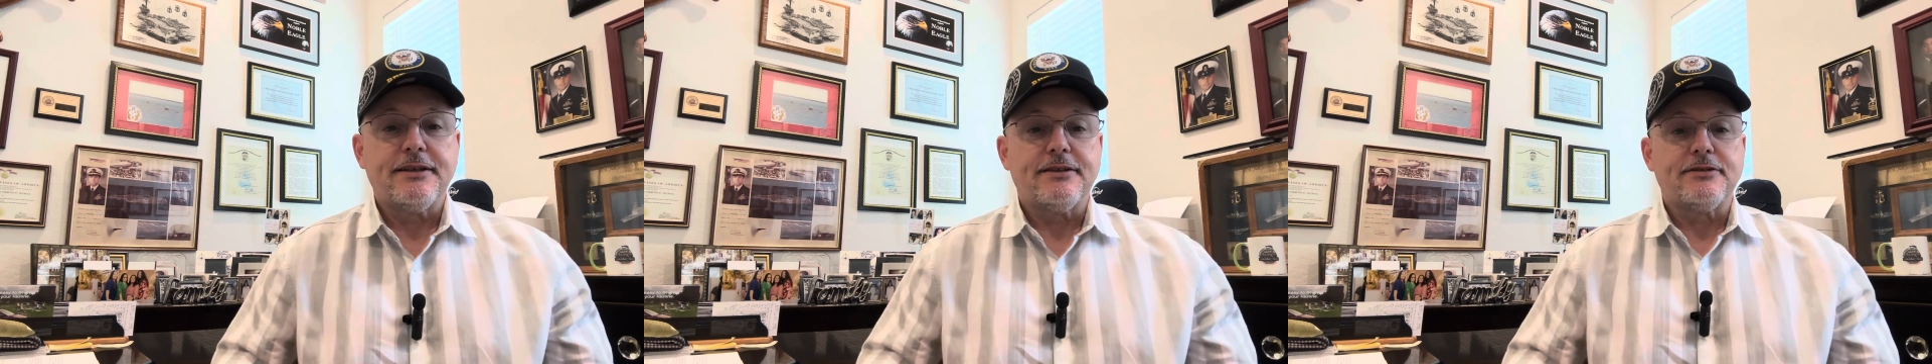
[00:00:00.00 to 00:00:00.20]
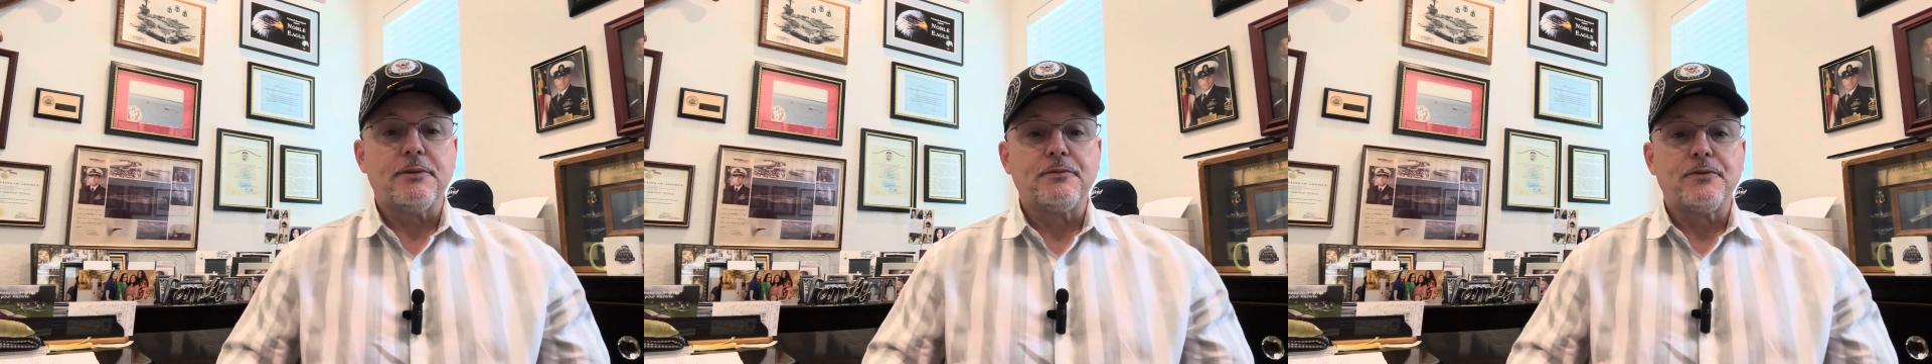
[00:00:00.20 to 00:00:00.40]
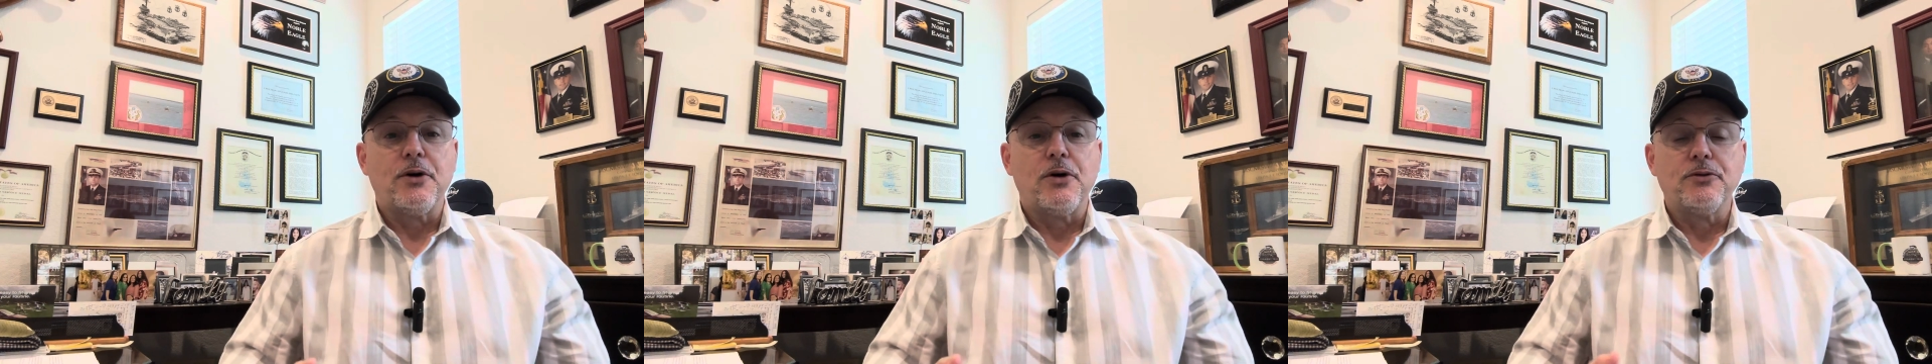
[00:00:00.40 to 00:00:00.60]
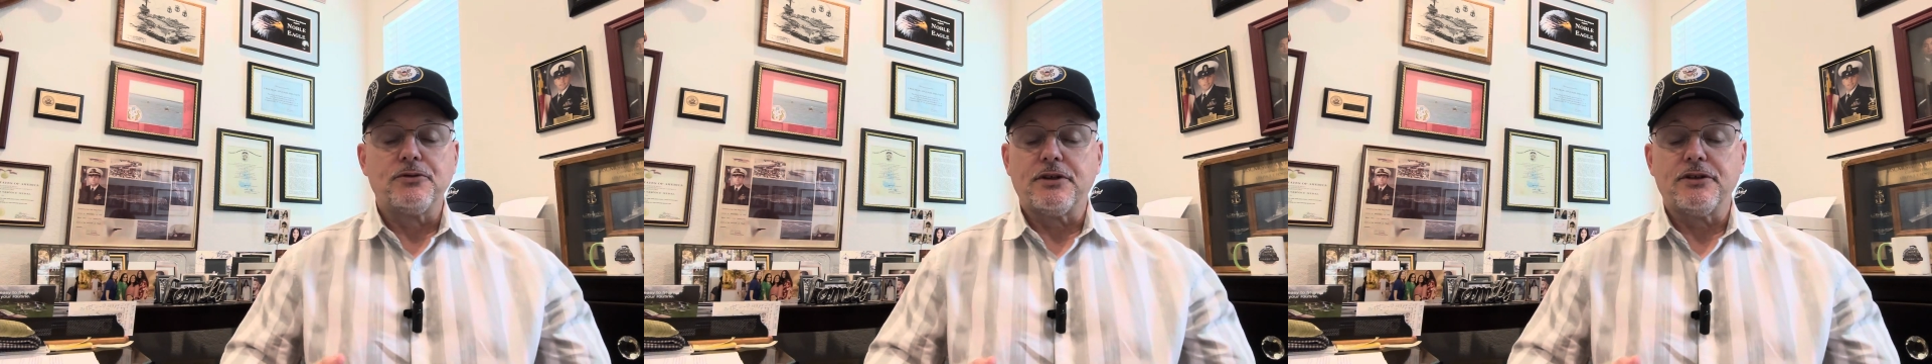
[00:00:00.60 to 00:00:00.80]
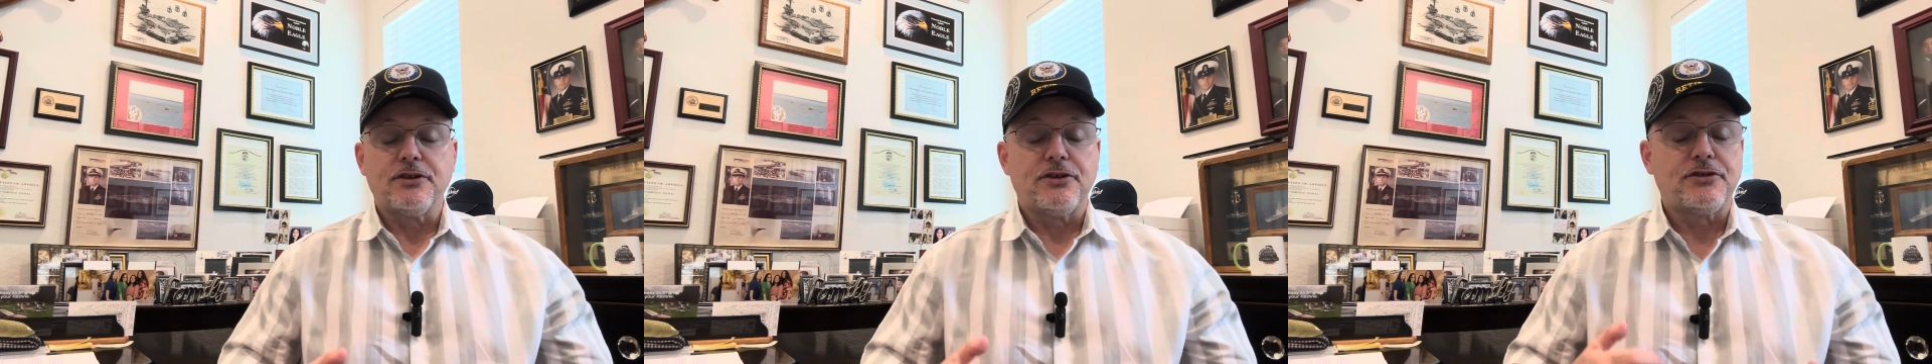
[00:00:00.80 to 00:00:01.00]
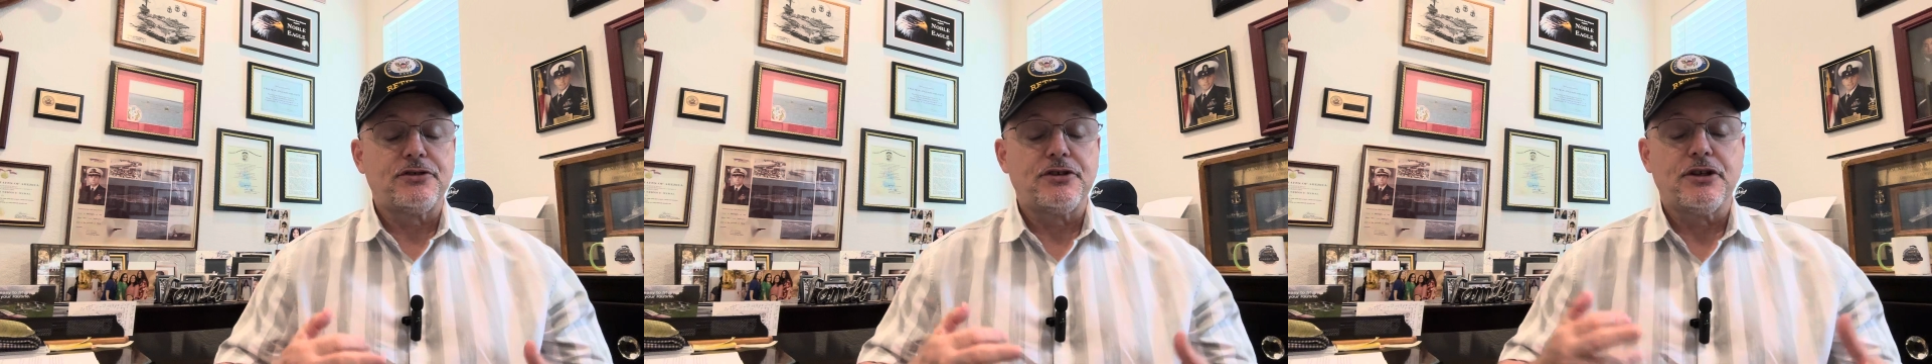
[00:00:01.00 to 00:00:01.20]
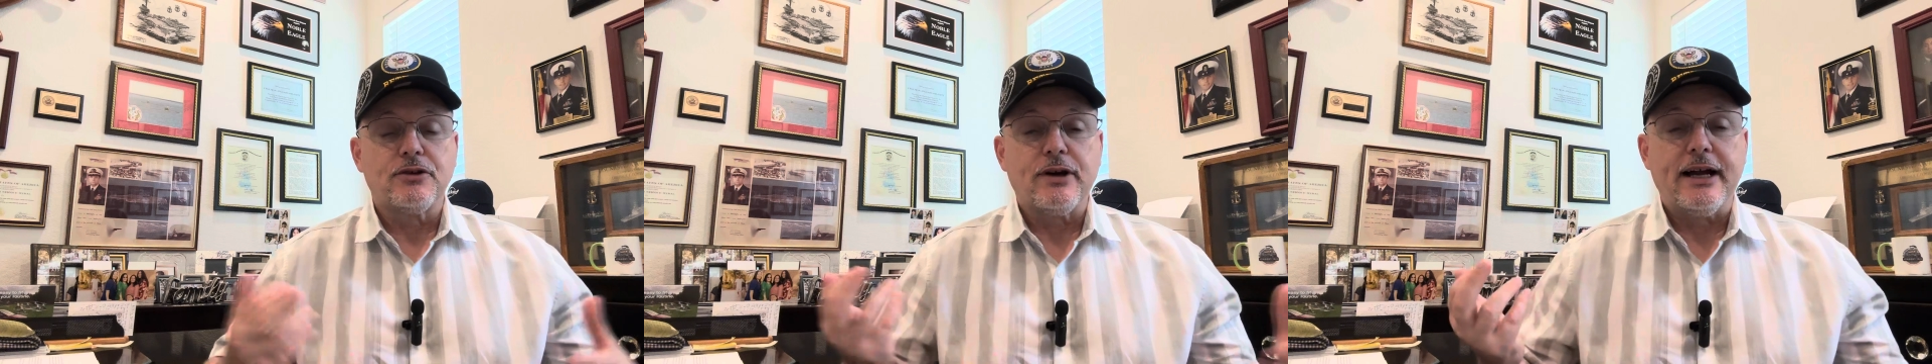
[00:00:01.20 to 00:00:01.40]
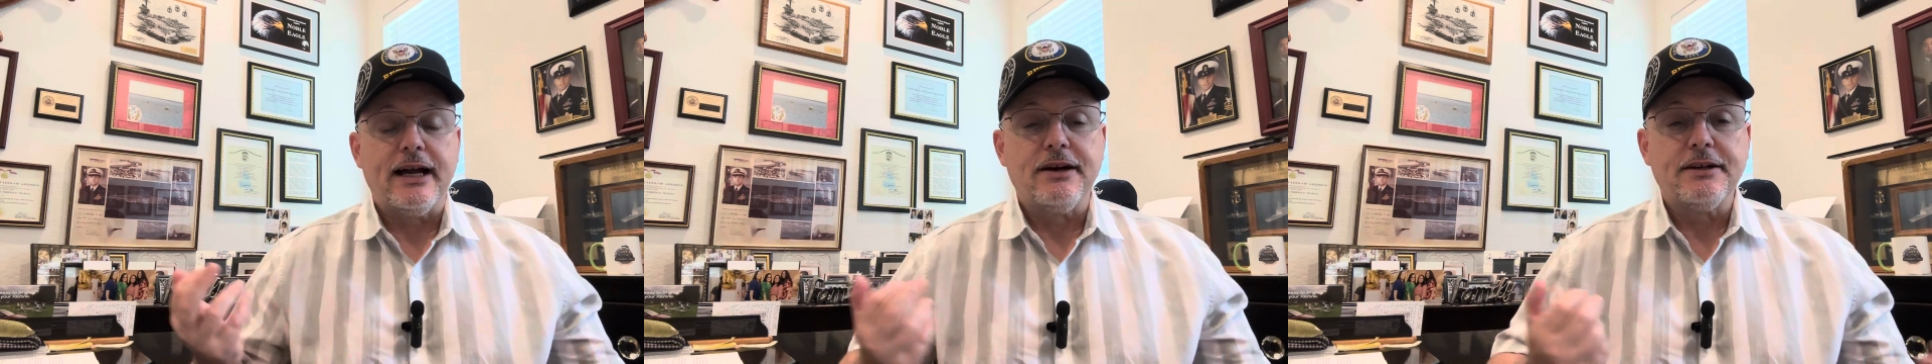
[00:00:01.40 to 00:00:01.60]
Some folks can just sit
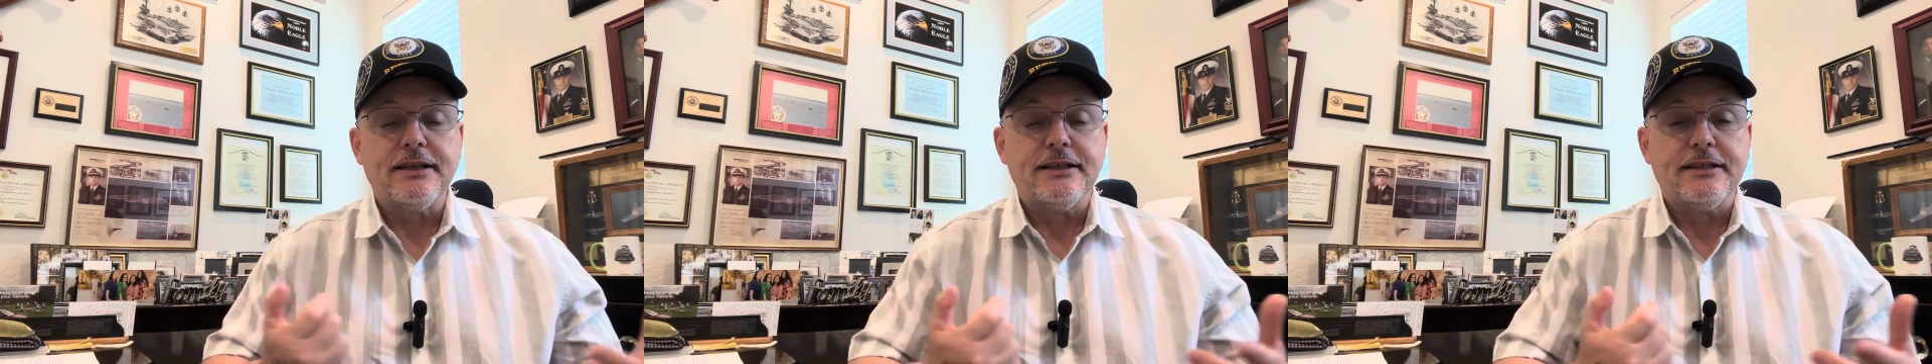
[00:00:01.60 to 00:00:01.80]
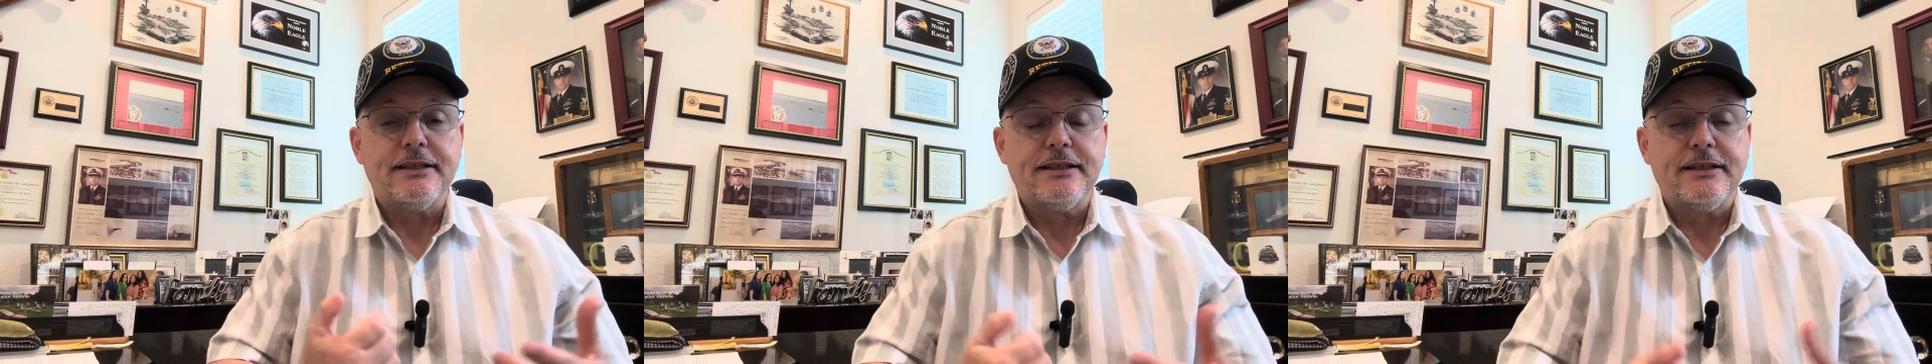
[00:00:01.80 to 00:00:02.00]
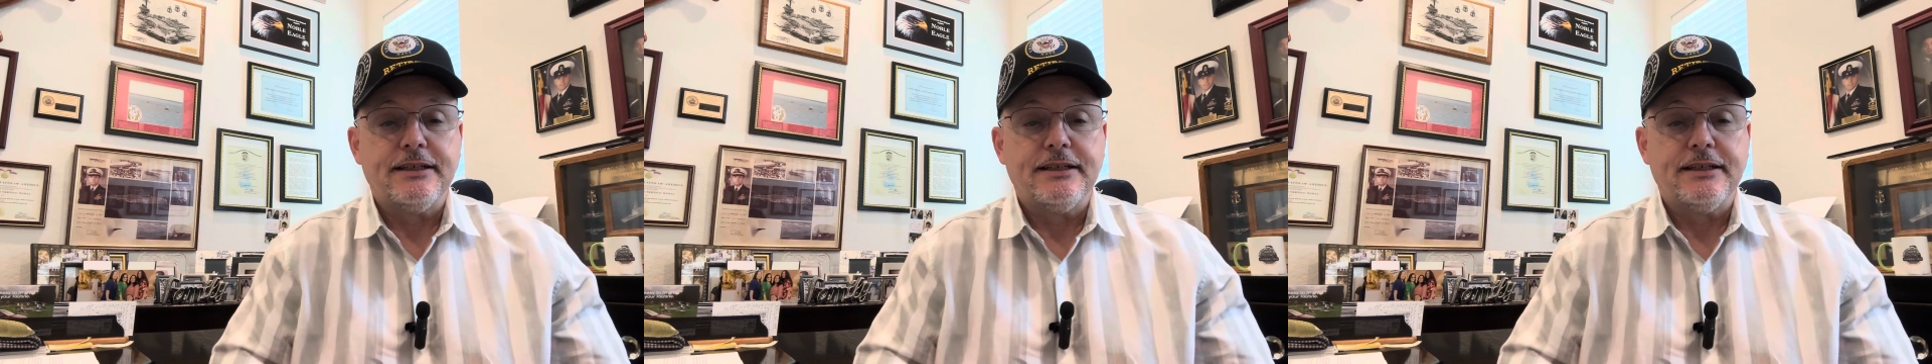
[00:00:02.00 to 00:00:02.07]
around and,